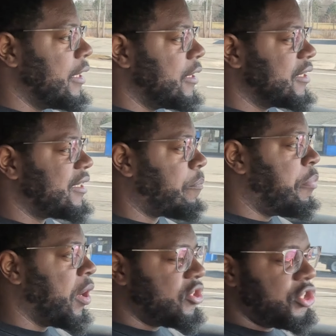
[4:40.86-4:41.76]

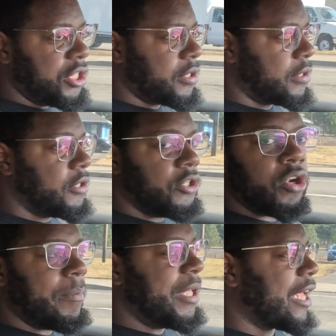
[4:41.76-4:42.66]
punchier. You know
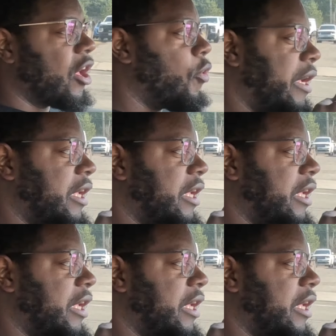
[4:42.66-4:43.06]
what I mean? Like a quick